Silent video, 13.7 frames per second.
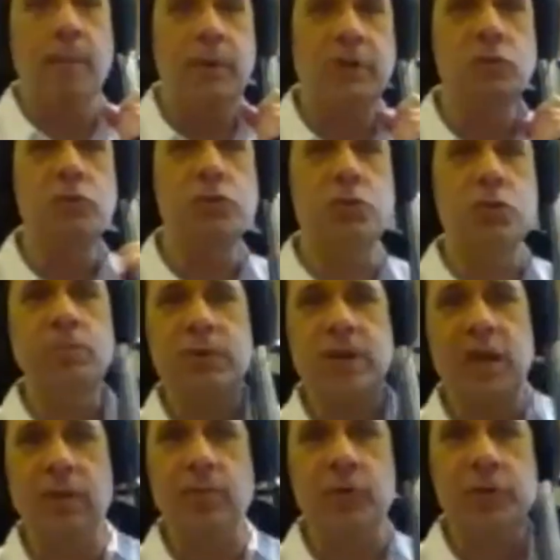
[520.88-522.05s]
you should be
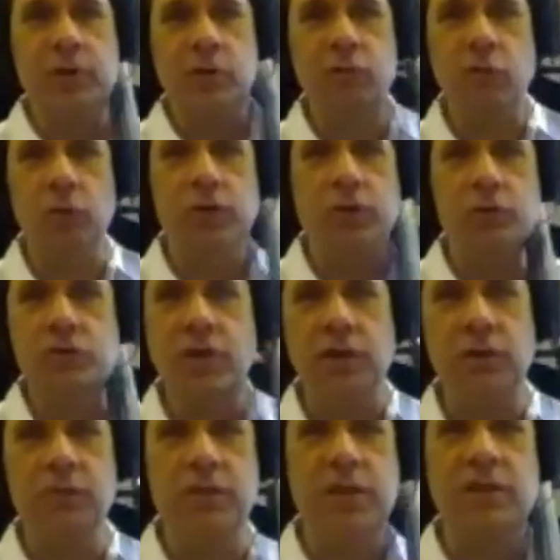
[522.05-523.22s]
able to control your
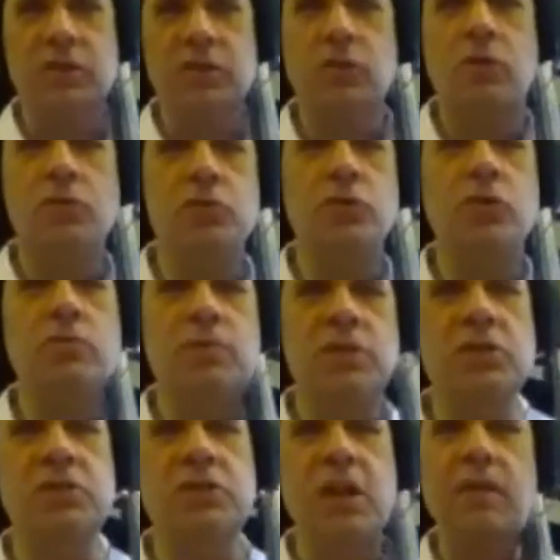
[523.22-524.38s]
cello, you should be
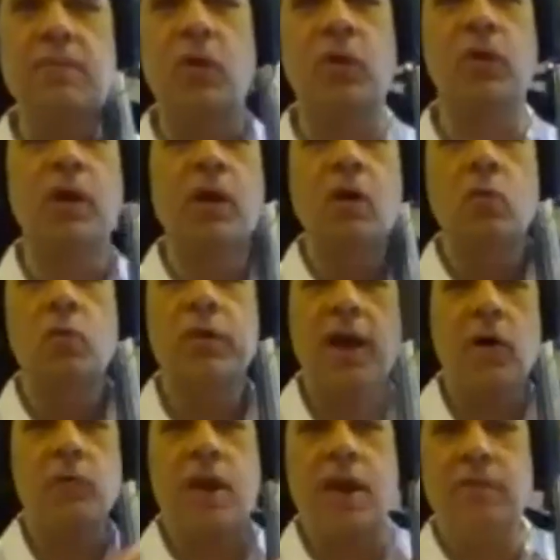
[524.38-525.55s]
stable
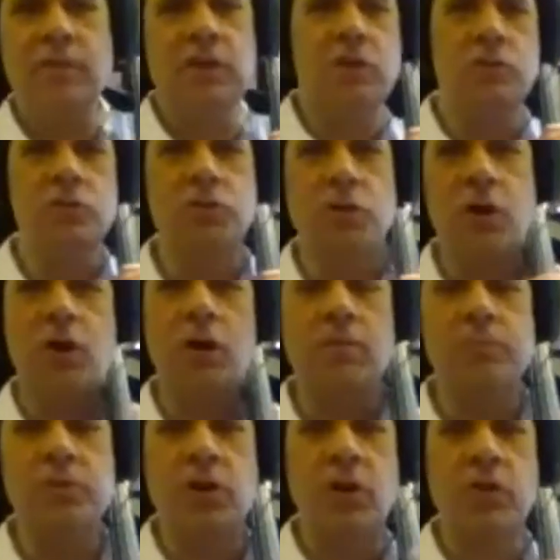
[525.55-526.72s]
without having to use your arms
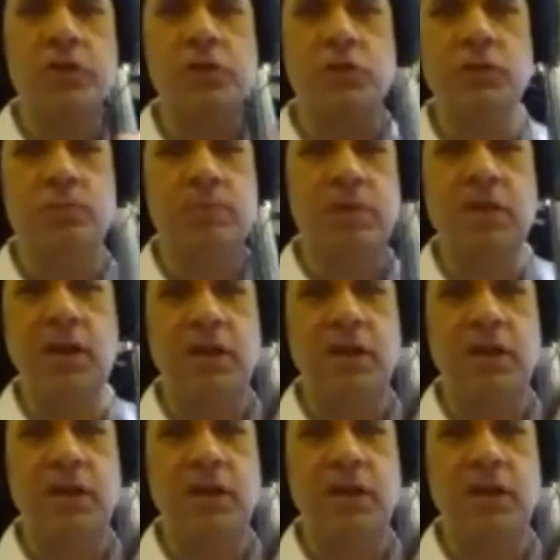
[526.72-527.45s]
at all. This should be kind of